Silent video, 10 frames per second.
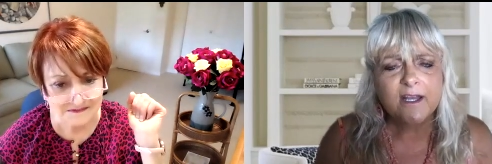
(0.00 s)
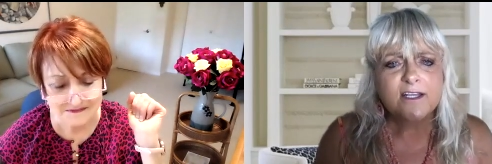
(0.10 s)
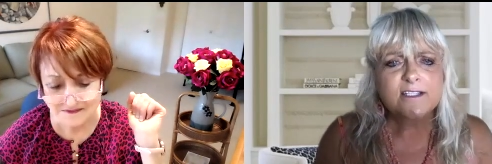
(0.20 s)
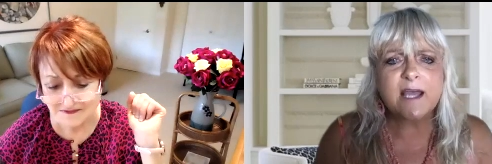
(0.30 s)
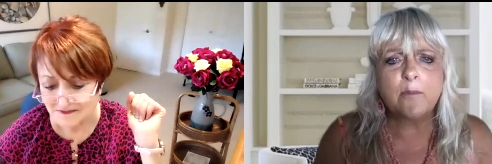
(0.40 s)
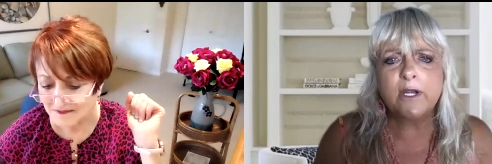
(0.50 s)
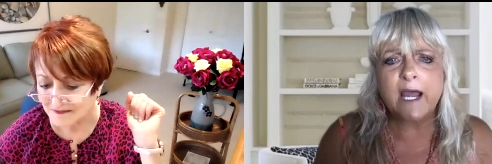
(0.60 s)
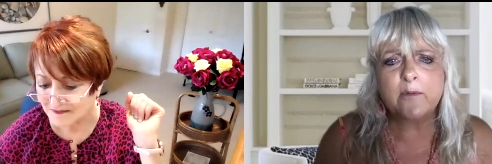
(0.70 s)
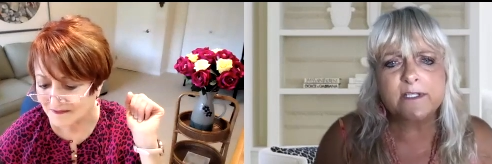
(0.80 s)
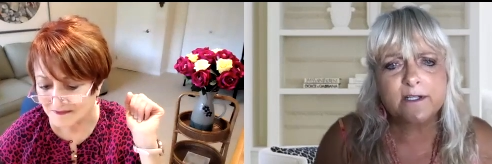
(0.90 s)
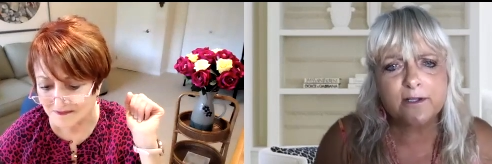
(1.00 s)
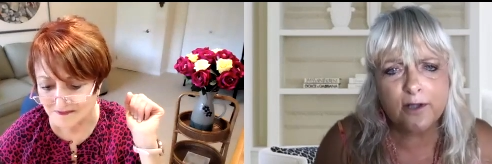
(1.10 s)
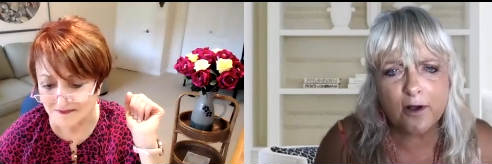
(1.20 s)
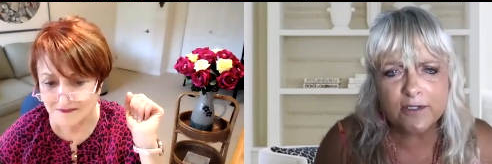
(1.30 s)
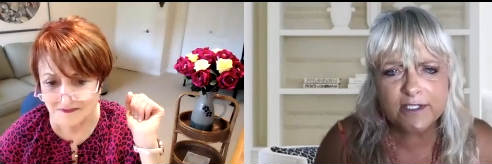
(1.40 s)
Speaker 1: someone I was
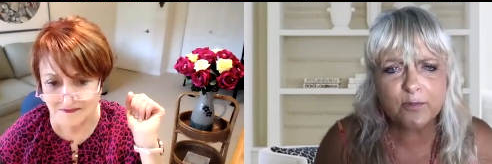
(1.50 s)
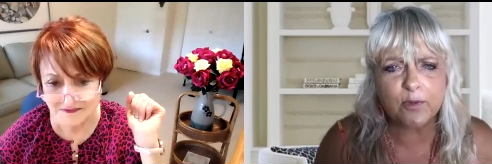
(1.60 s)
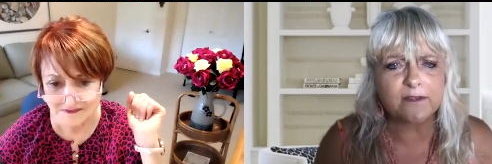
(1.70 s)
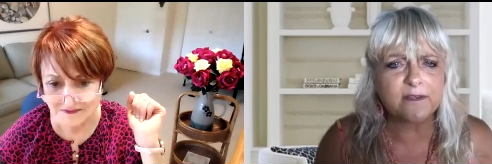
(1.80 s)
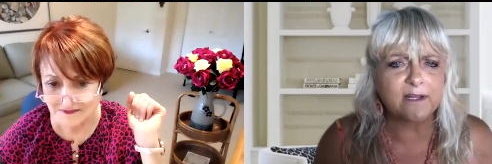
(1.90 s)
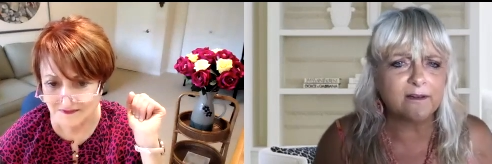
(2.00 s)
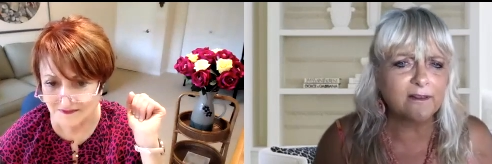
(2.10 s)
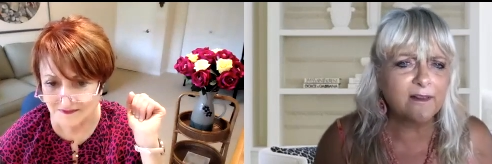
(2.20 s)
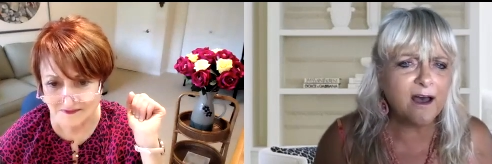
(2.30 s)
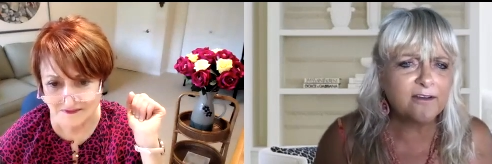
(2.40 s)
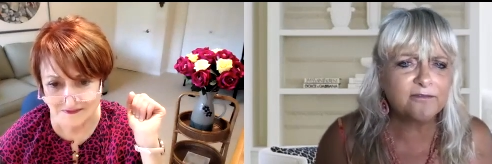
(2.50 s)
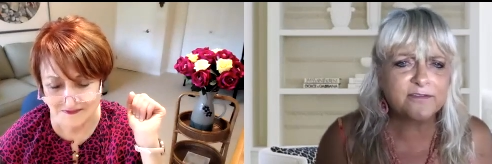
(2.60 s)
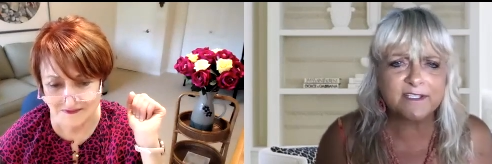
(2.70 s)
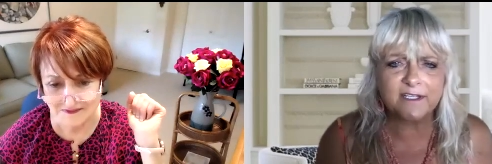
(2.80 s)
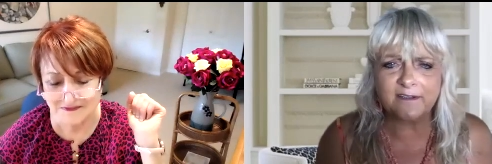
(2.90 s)
close with and loved
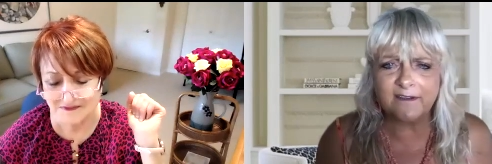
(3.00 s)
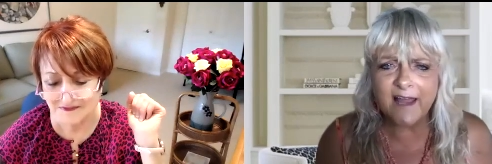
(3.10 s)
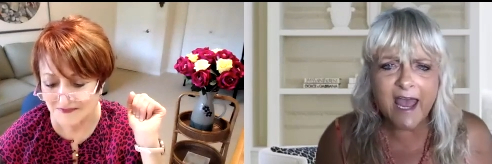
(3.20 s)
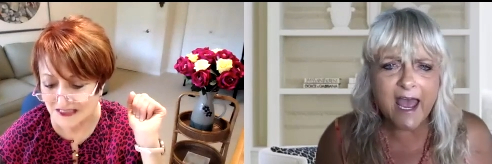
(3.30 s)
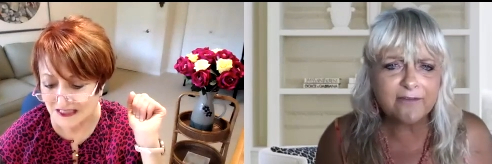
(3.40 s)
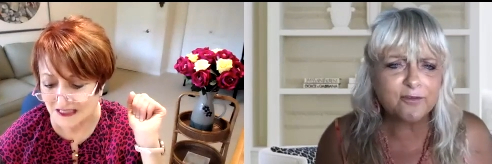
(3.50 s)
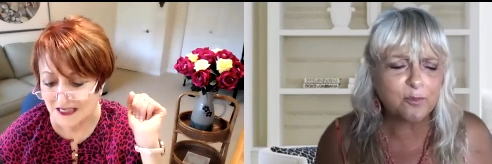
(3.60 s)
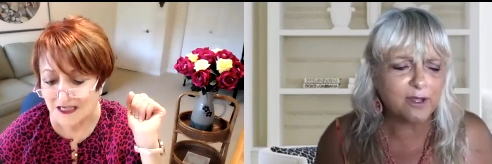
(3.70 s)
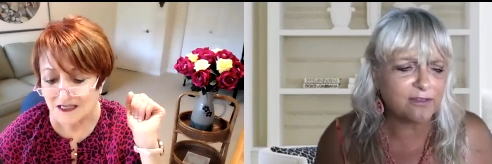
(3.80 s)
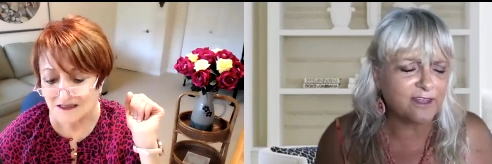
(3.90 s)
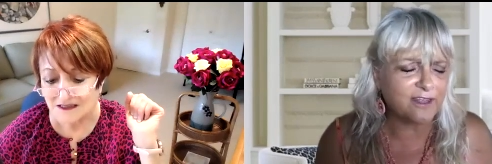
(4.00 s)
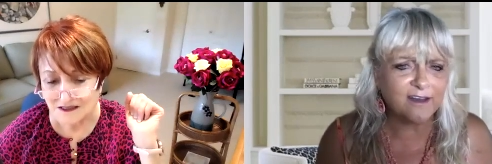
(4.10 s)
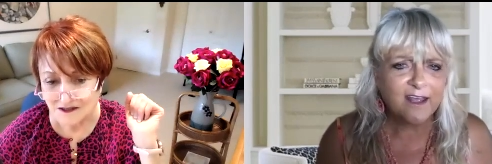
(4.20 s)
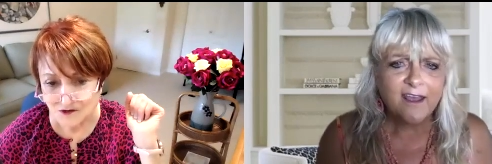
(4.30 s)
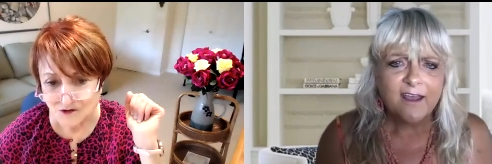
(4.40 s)
and laughed with. And
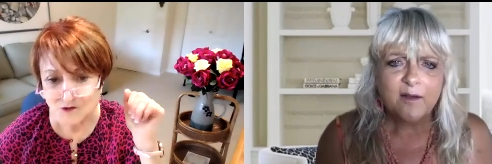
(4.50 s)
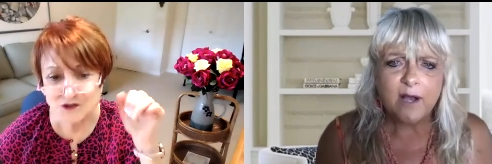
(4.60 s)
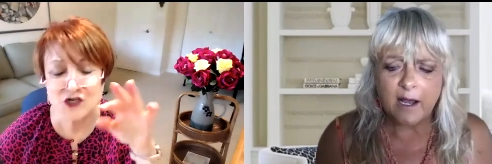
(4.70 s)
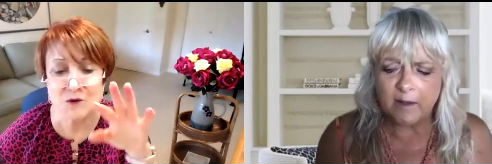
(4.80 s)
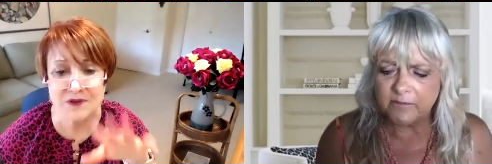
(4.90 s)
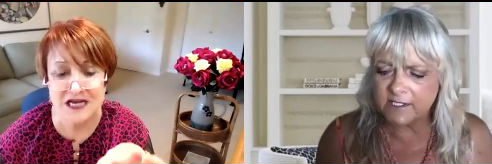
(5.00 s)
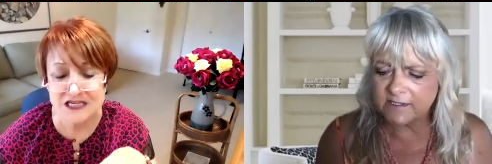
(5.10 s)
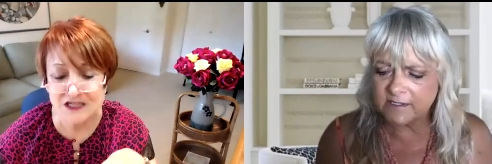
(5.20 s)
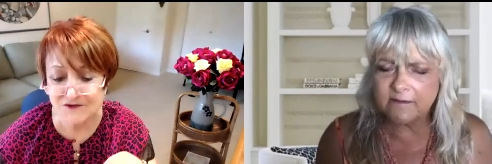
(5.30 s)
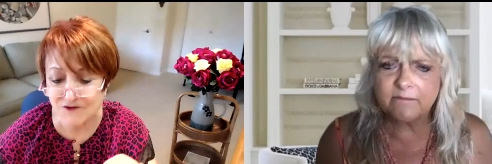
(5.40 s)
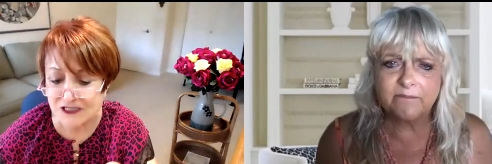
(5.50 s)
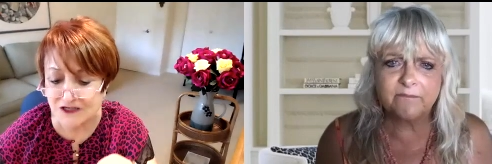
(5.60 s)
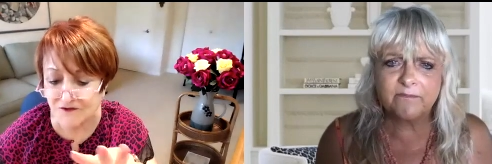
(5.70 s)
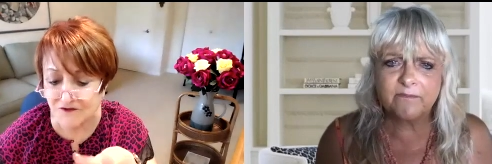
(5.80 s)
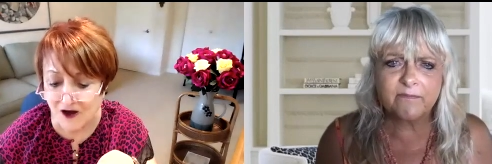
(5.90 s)
um, so
Speaker 2: please first
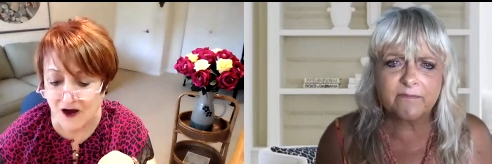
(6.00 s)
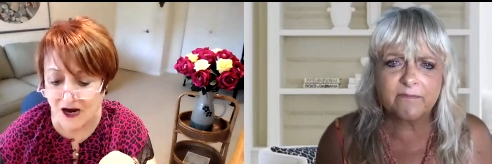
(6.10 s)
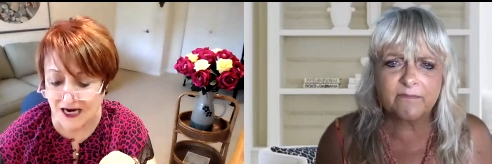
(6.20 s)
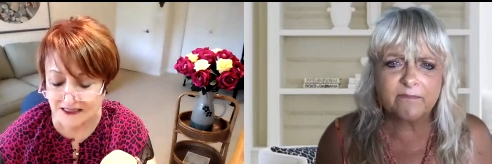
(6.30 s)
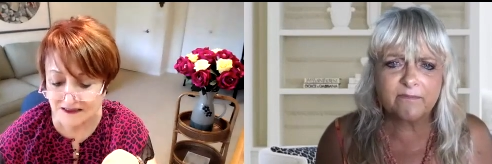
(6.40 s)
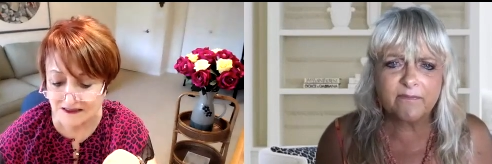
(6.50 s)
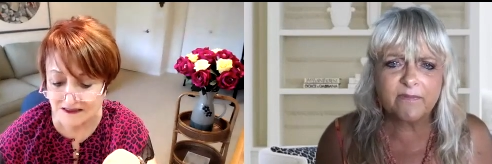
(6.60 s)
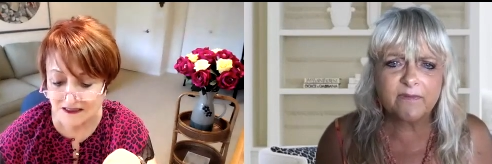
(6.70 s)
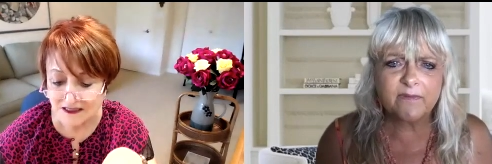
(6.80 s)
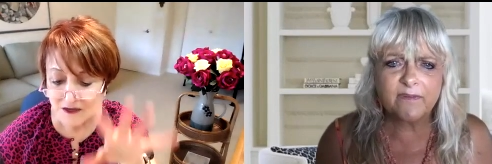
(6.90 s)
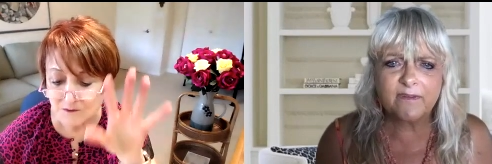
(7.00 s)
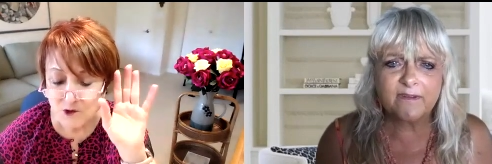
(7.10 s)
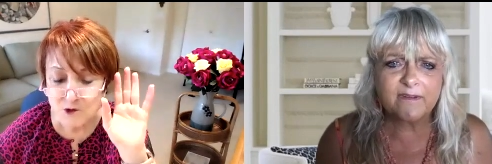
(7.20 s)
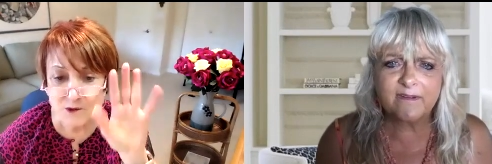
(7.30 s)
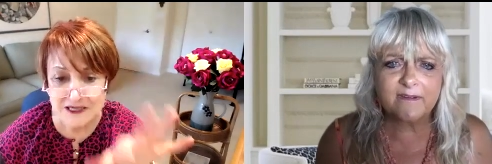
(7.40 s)
define
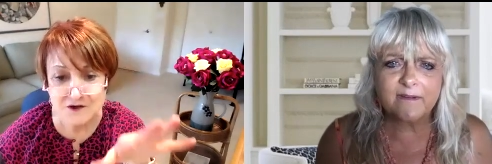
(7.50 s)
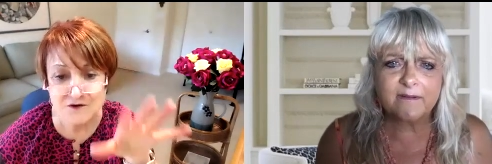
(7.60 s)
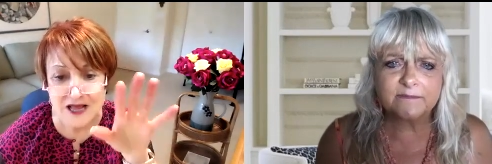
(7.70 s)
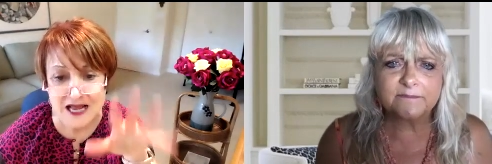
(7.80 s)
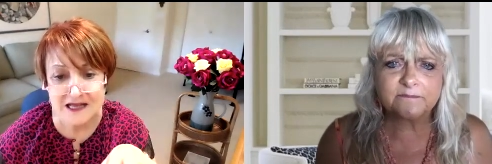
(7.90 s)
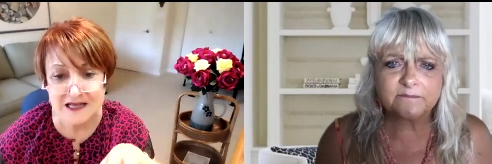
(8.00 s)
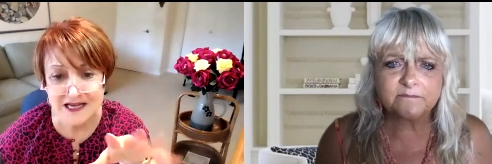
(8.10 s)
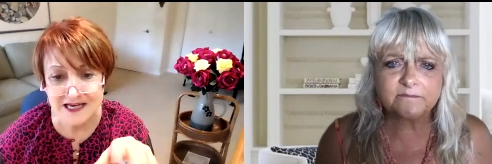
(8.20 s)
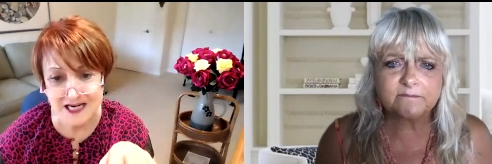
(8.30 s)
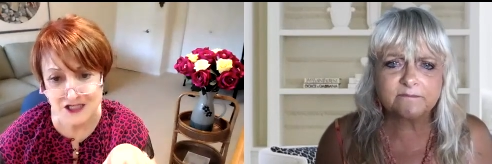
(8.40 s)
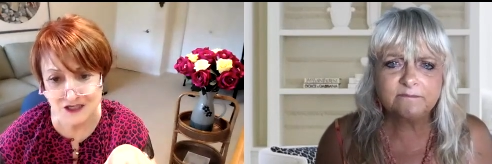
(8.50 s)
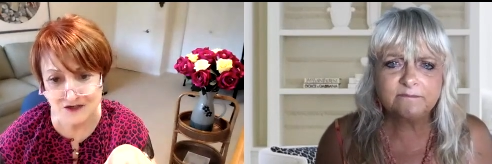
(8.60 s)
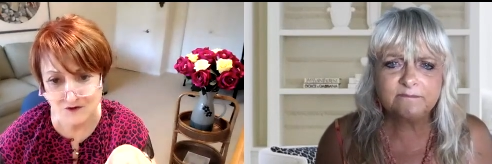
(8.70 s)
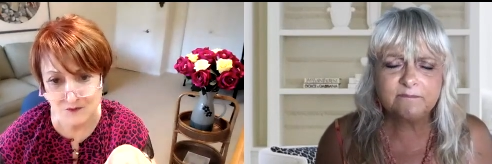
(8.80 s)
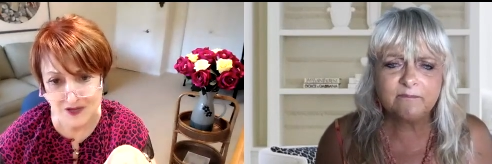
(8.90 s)
parental alienation
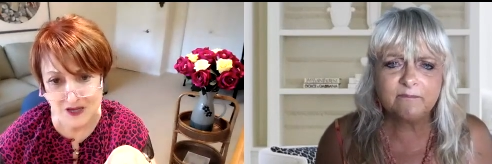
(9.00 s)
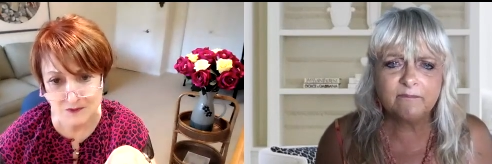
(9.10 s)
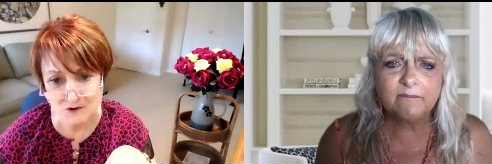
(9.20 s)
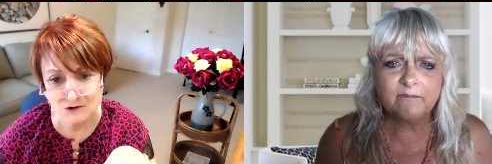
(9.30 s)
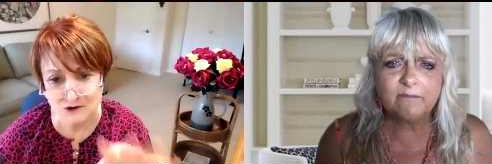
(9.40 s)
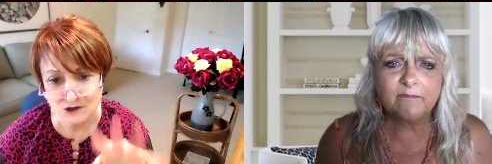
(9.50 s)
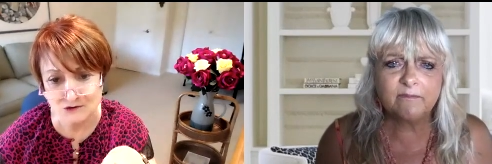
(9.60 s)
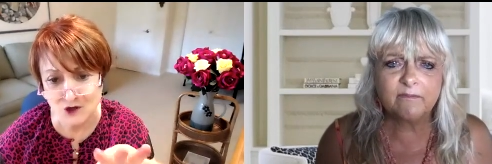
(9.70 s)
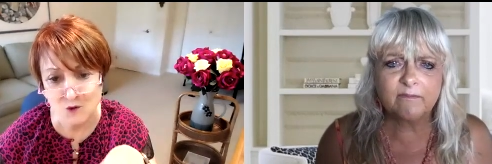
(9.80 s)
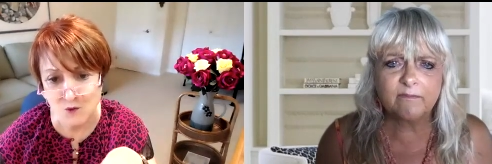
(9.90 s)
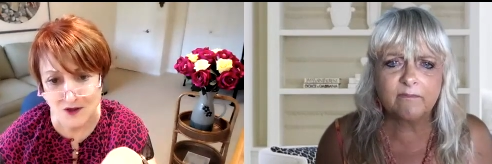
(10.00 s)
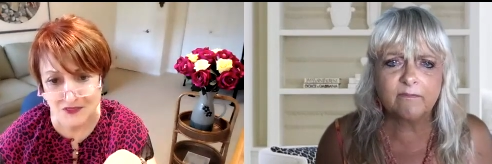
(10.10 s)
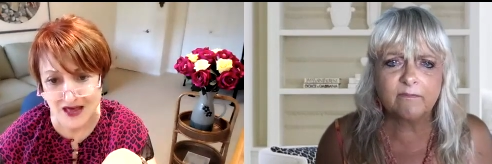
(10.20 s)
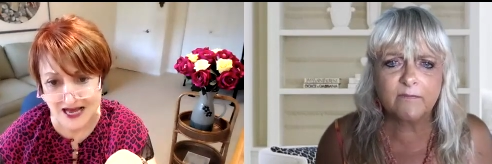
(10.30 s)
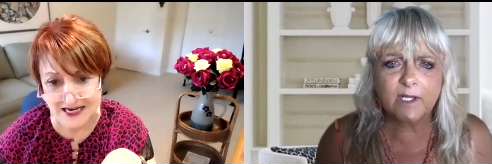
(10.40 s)
for people who don't know what
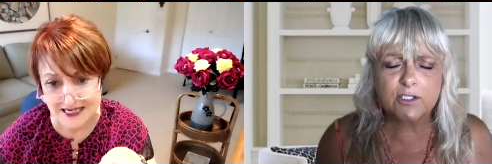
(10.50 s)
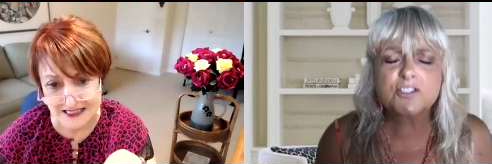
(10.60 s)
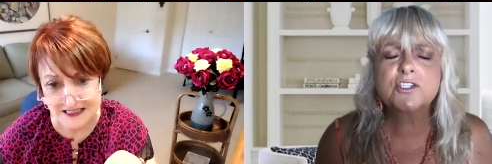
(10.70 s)
that is.